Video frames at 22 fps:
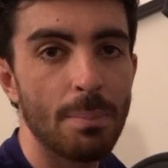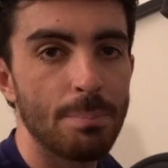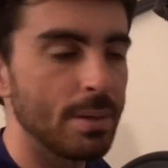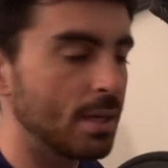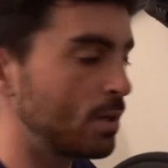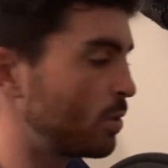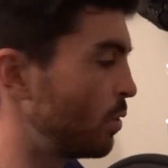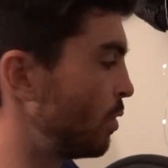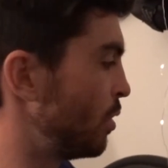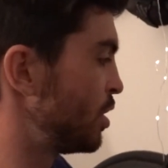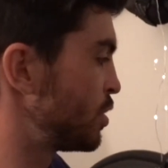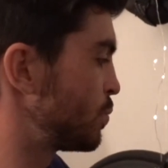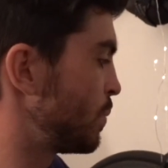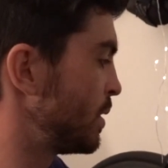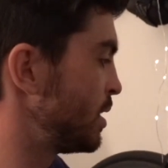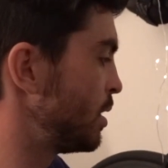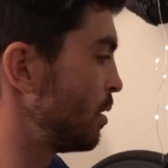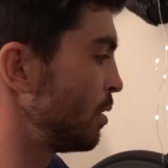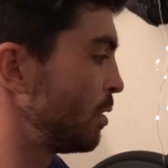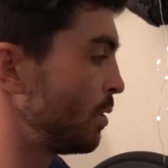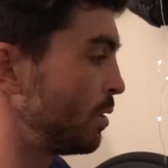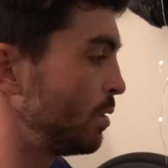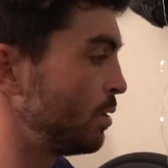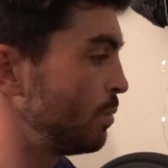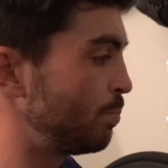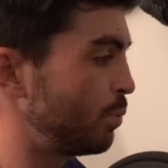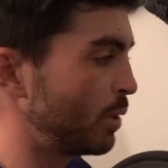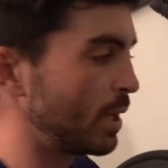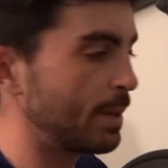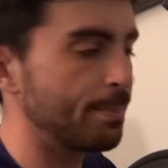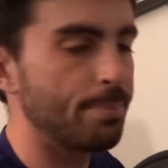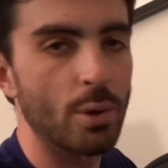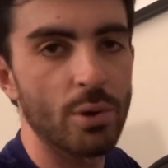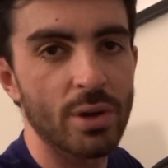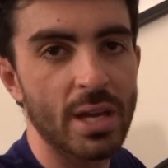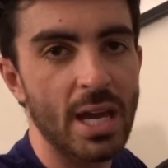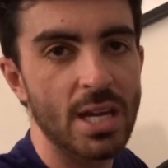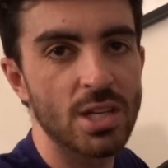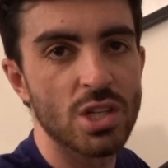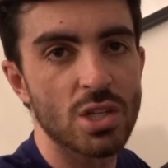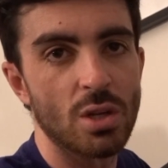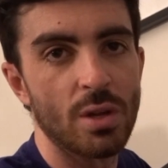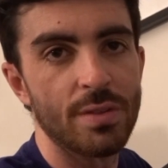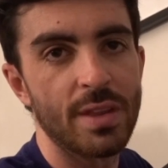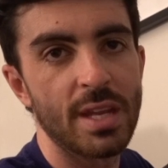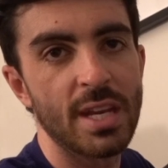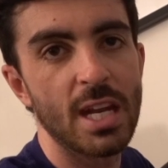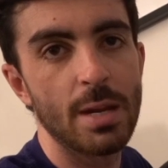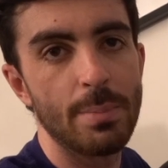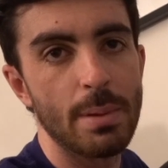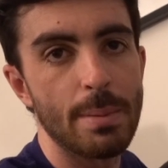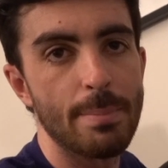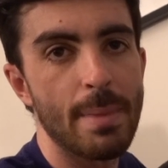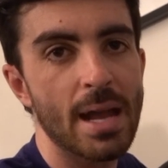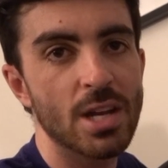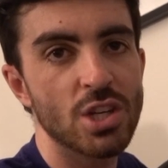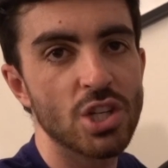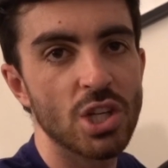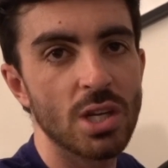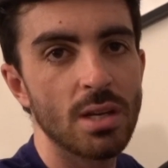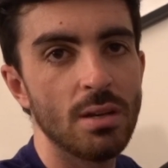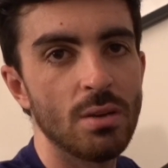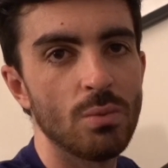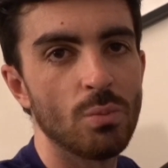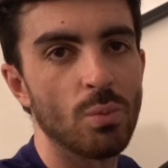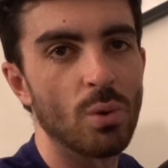because when you're putting bottle cages on, they need to be matching.